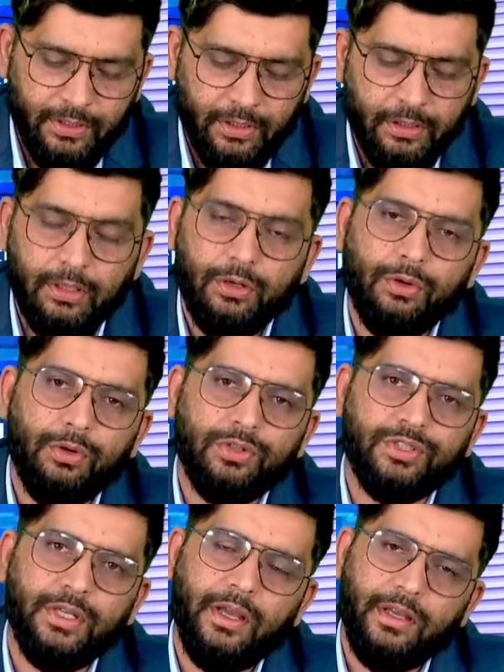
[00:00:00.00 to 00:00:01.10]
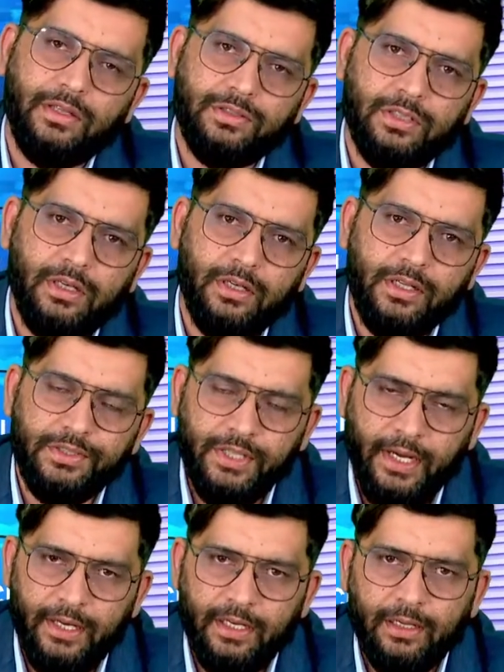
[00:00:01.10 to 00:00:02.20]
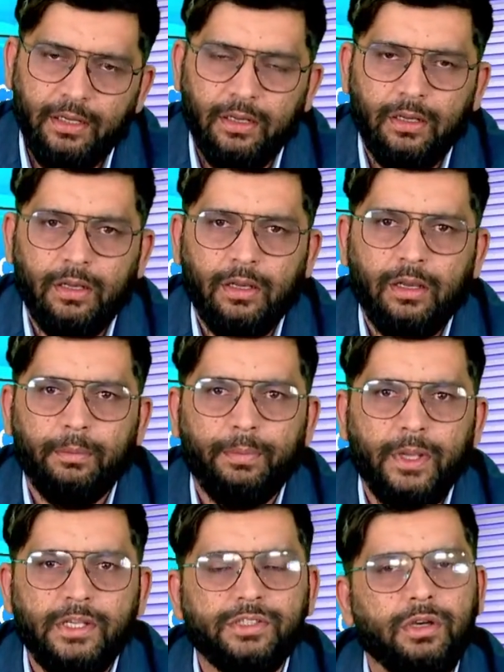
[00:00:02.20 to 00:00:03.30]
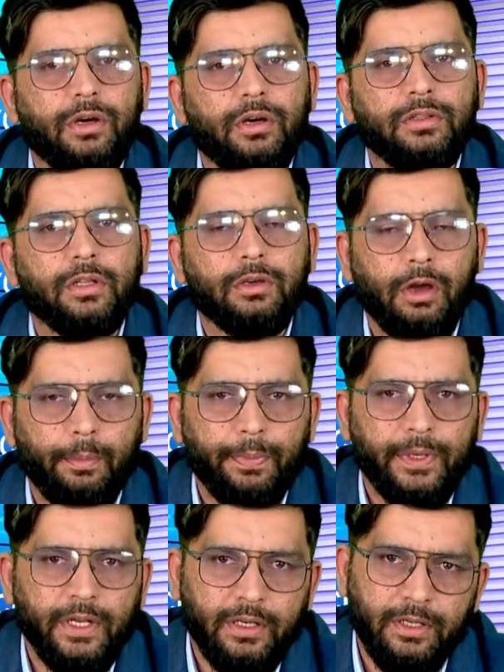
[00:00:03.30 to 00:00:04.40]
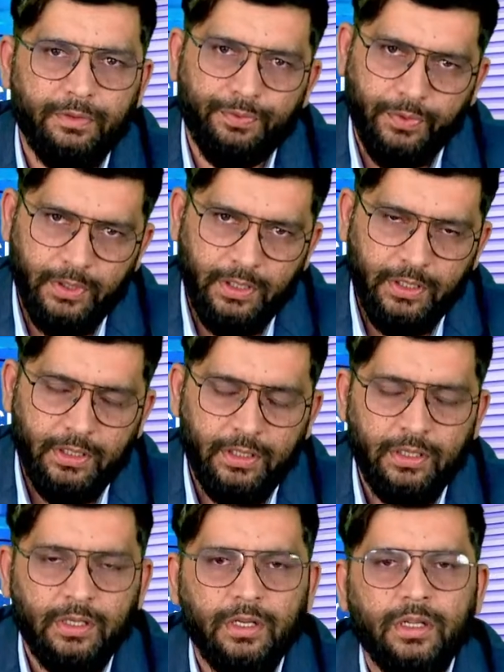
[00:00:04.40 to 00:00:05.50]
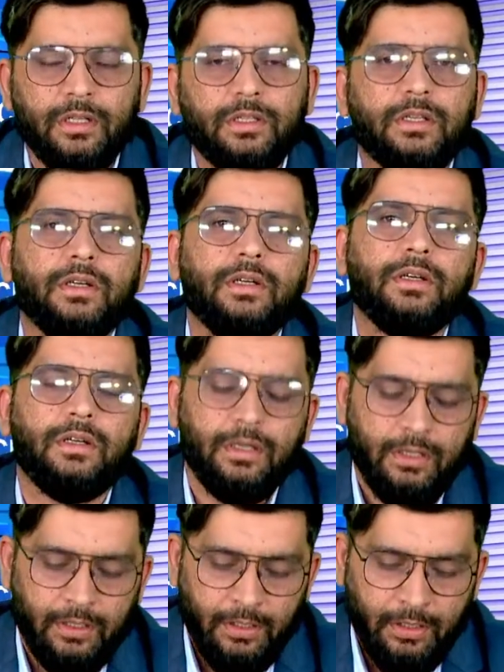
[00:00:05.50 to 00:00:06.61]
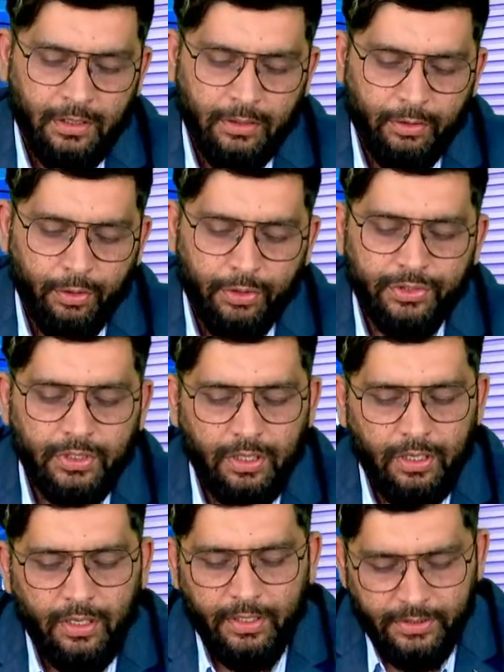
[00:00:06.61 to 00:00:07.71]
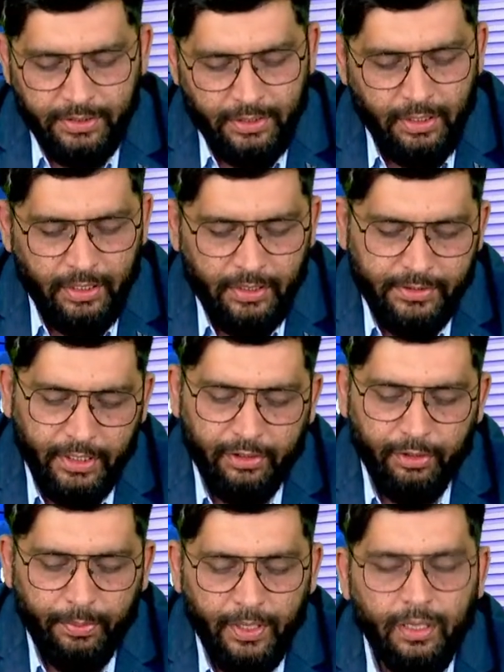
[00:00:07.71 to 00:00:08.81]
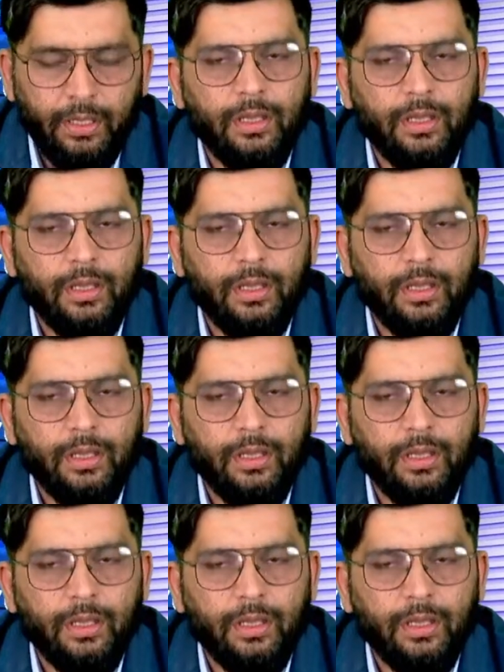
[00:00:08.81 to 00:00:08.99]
The course is designed based on the competitive world. The course is said to be